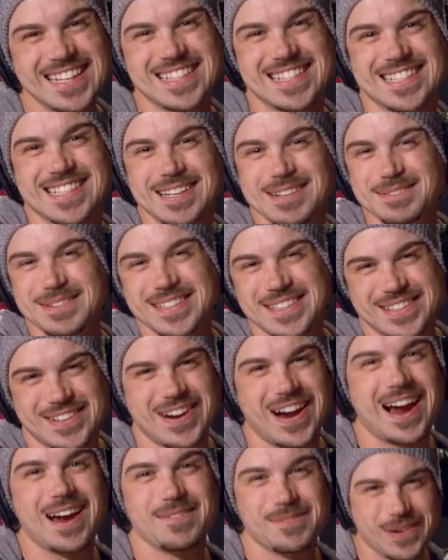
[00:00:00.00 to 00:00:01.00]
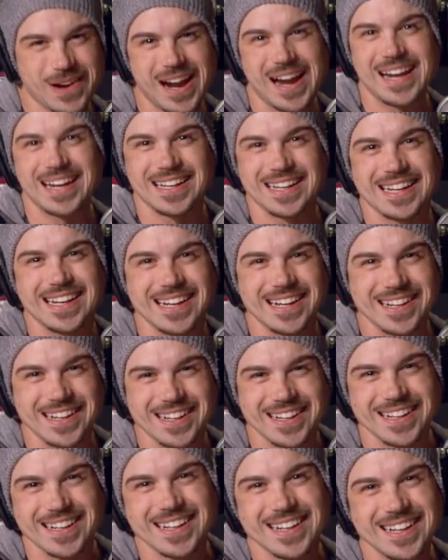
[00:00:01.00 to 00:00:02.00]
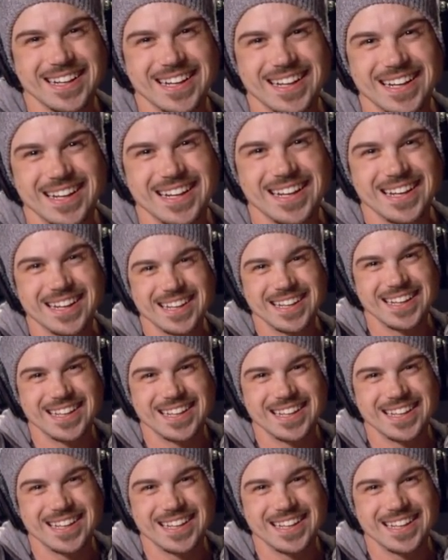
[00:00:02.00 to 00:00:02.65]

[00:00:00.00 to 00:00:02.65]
Subscribe right here. Mm-hmm.